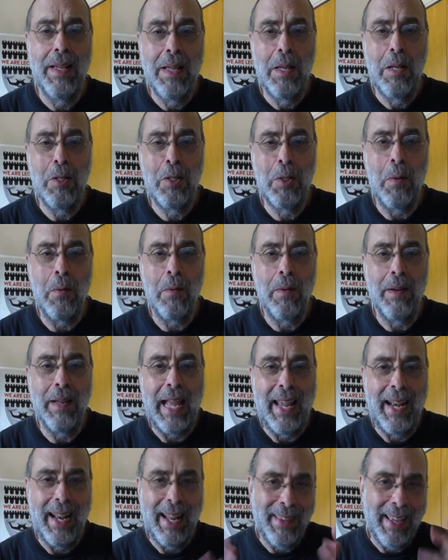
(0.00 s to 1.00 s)
So,
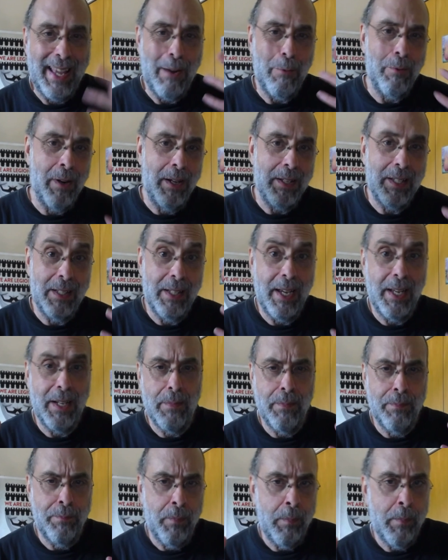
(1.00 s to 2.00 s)
and that resonated
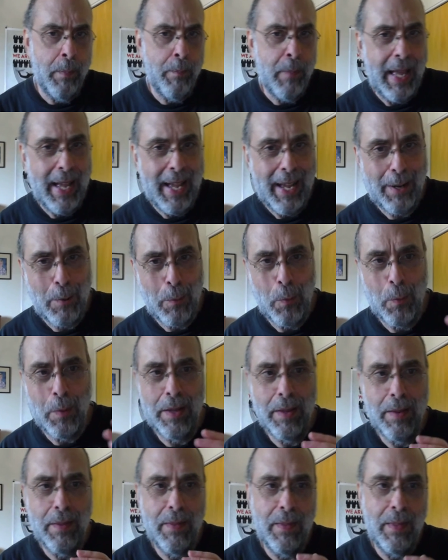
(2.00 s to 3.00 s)
back with
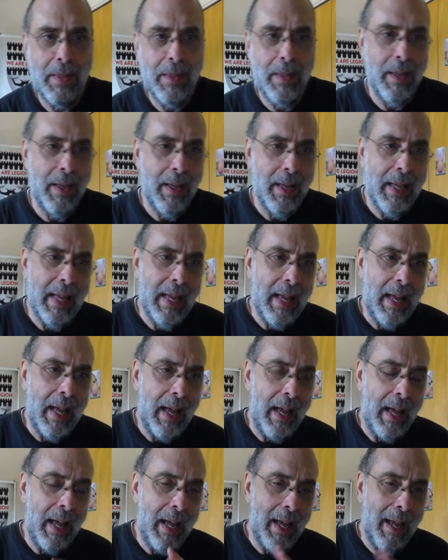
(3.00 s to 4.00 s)

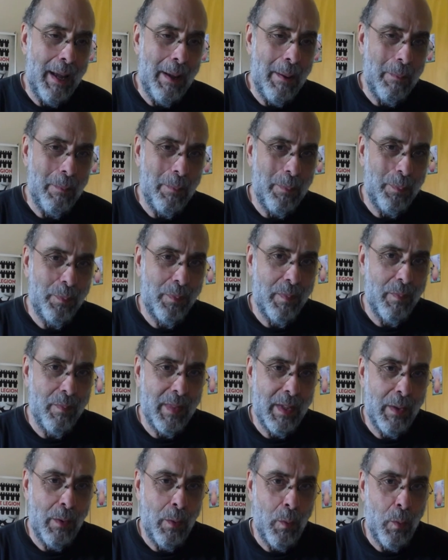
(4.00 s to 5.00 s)

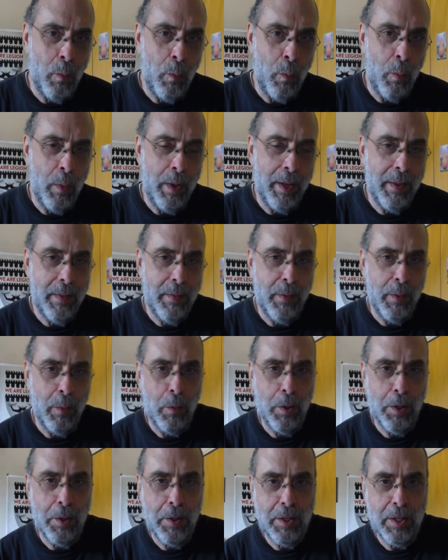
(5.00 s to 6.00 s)
the
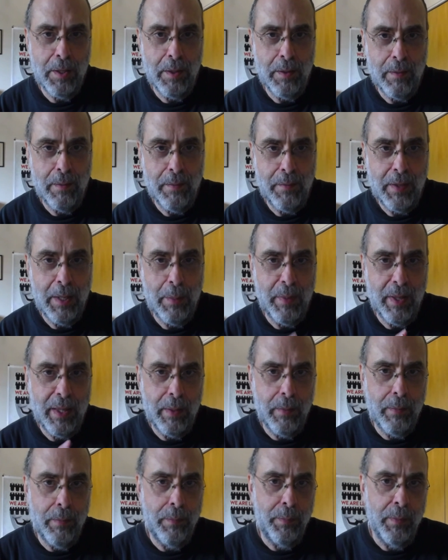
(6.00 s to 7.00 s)
words of Timothy
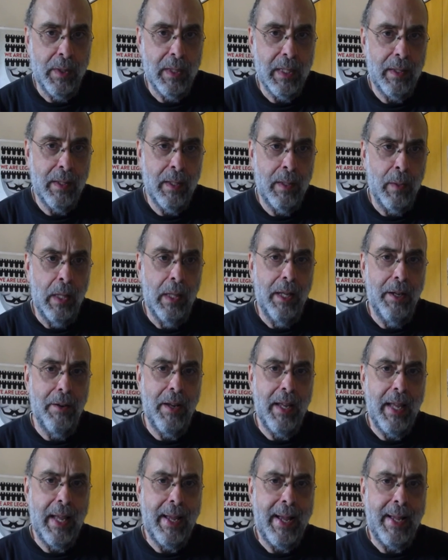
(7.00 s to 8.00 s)
Leary
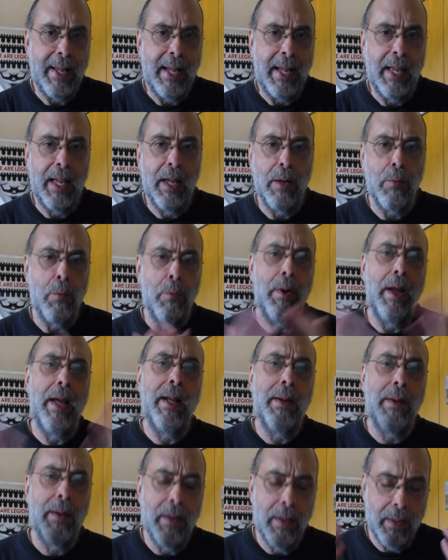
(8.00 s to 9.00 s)
I had read
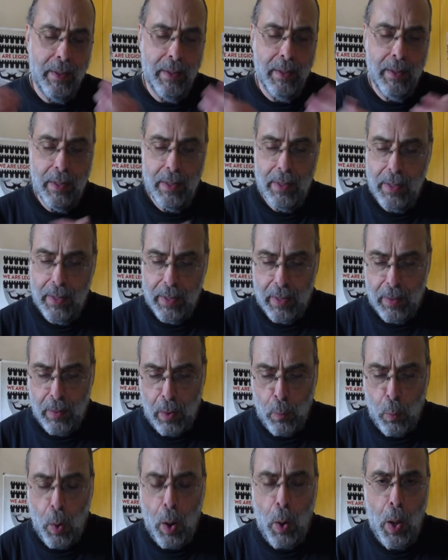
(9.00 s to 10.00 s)

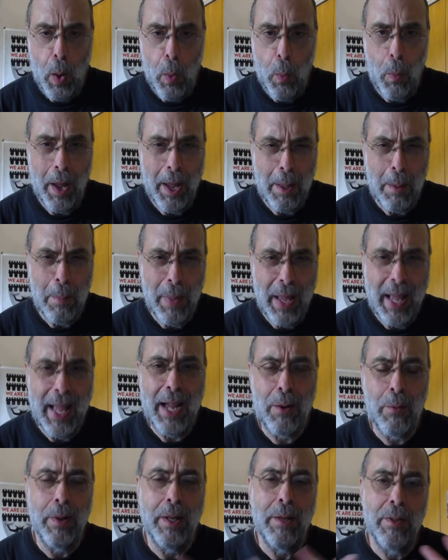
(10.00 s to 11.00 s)
a while back,
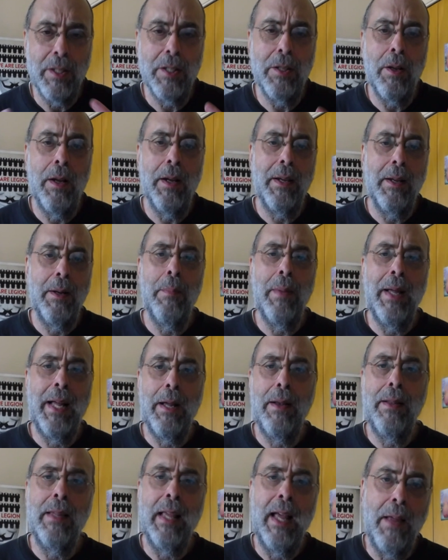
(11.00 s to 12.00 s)
where he was talking about
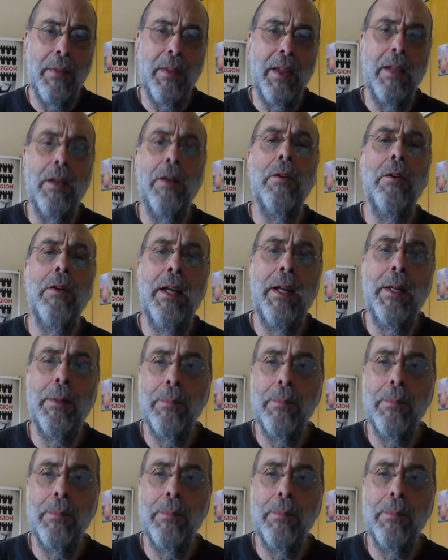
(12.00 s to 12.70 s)
how the internet,